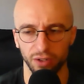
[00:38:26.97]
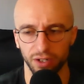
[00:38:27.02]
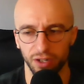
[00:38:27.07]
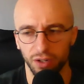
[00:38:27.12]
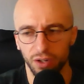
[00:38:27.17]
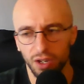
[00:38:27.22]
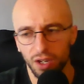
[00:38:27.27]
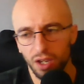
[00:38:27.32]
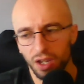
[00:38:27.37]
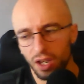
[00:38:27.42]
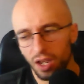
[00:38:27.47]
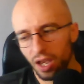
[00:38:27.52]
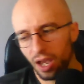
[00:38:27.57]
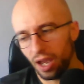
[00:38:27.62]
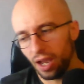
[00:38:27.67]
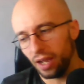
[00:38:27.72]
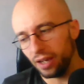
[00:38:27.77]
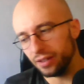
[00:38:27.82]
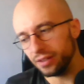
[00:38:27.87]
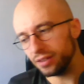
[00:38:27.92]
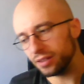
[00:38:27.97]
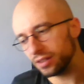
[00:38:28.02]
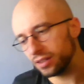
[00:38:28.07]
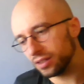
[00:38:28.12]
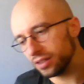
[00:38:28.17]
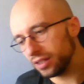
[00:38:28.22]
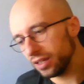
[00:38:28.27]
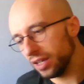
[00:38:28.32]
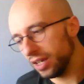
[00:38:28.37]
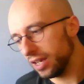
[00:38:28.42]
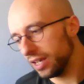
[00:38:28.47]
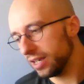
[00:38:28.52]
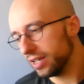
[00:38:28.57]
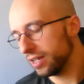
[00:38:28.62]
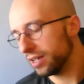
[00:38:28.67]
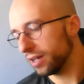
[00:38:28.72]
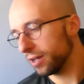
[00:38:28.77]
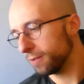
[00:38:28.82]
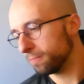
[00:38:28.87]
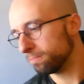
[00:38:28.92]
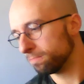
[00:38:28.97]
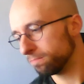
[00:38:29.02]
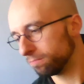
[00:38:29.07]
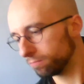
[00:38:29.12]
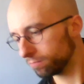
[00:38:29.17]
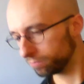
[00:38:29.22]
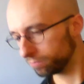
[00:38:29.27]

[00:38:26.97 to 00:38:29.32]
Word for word: you know, and he um